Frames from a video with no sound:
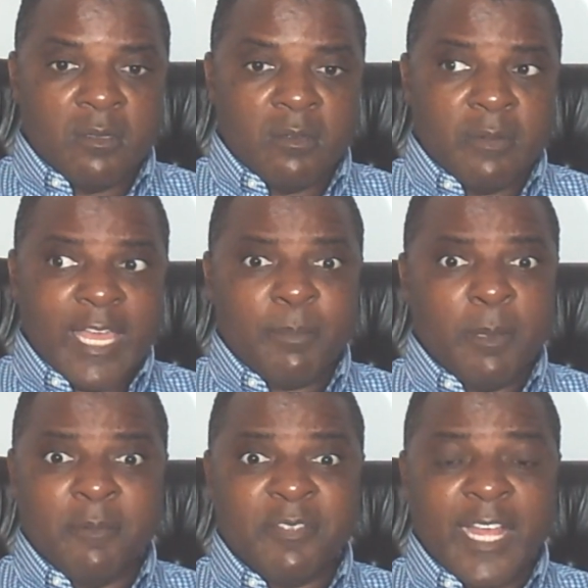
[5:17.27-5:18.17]
But I got
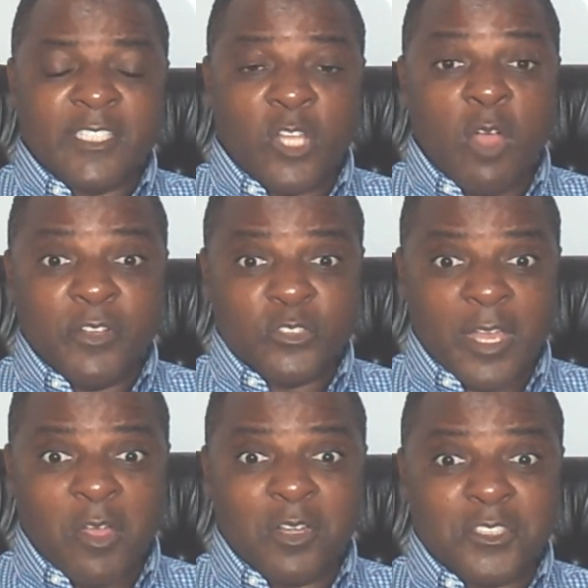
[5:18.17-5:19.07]
people tithes and offerings so I
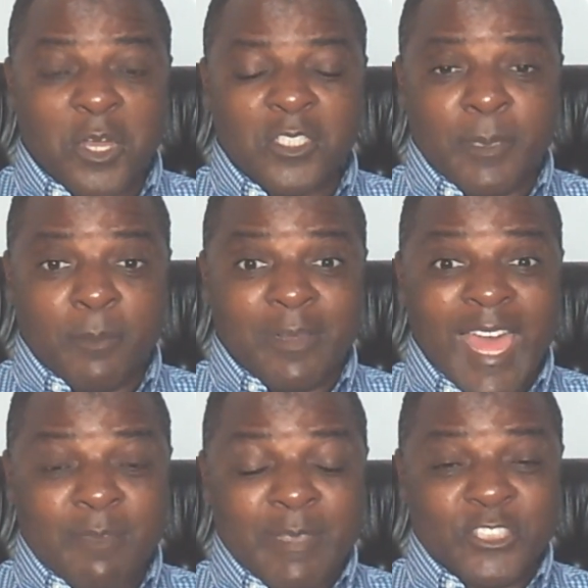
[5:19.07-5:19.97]
can go to church. People
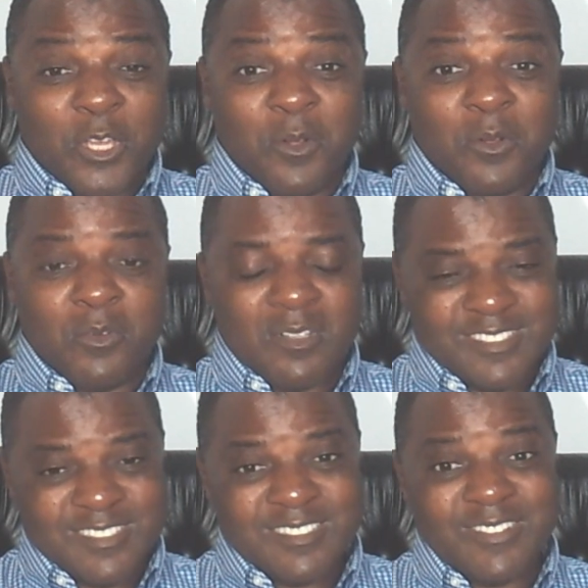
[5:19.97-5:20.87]
like me so.
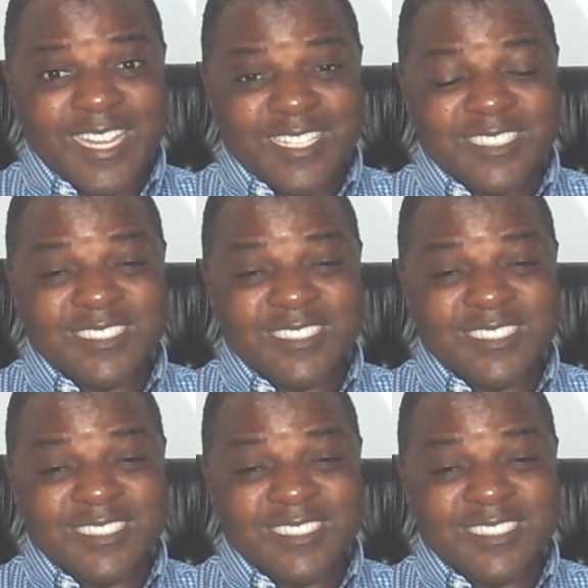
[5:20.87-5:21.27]
Right?